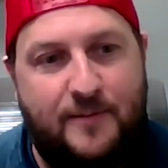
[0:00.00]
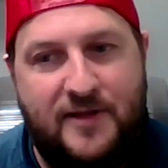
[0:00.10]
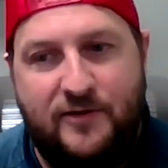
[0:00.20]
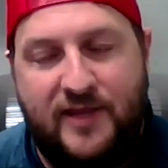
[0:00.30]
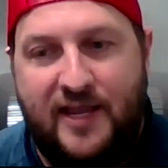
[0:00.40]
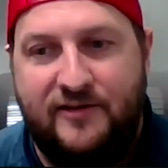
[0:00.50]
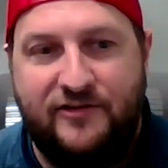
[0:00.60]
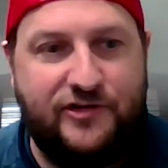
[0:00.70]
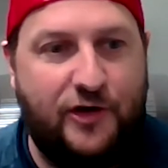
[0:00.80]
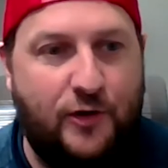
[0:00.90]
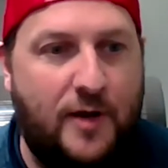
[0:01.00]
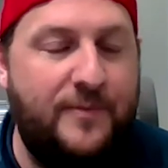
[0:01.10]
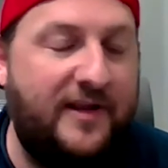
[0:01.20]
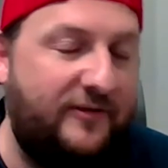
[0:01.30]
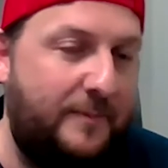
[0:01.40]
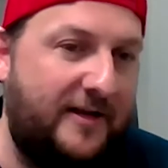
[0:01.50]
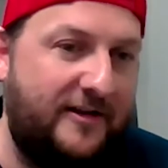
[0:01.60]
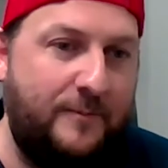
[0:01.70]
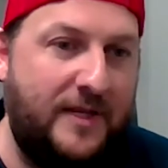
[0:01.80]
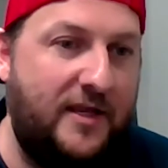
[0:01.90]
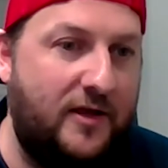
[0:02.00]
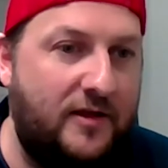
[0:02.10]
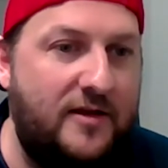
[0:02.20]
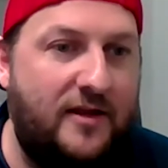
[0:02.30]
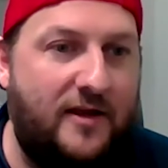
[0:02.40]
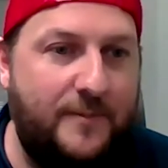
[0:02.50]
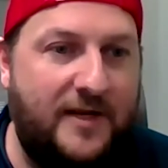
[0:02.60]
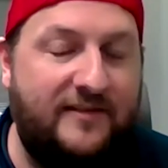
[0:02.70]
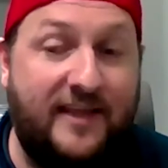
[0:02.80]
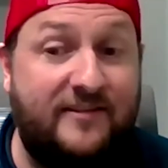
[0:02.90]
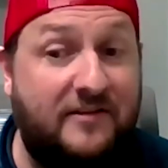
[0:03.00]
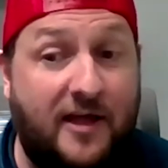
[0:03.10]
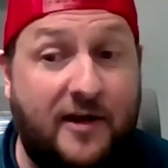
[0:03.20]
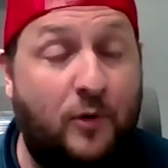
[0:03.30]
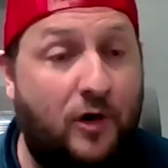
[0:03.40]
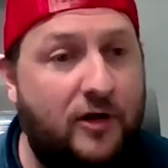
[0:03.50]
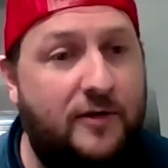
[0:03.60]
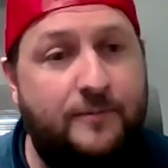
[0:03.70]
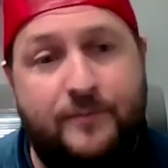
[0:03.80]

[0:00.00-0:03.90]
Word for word: I mean, you can't just show up and expect it to be good. I mean, it takes a lot of work.